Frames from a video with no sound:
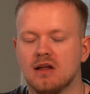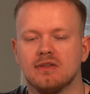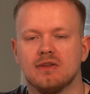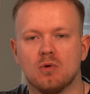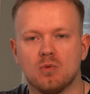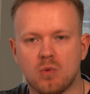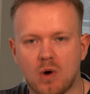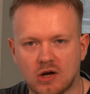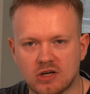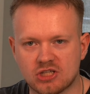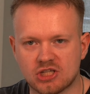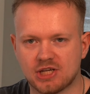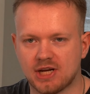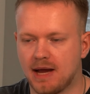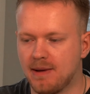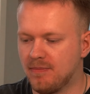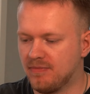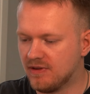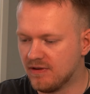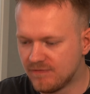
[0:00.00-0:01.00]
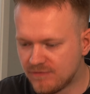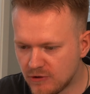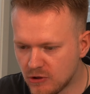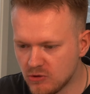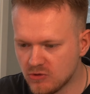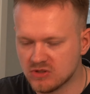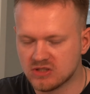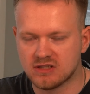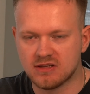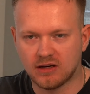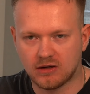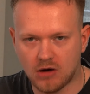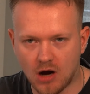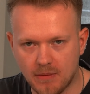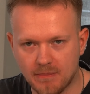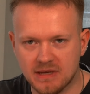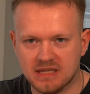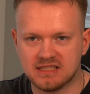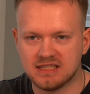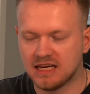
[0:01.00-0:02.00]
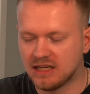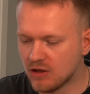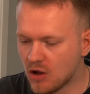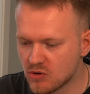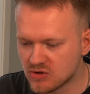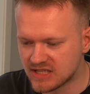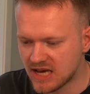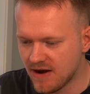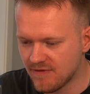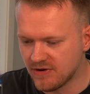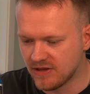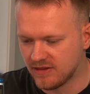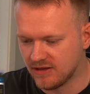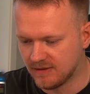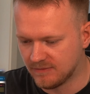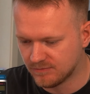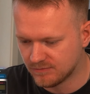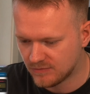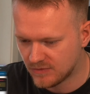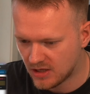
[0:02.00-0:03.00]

the watch time, the views, the comments, it knows everything.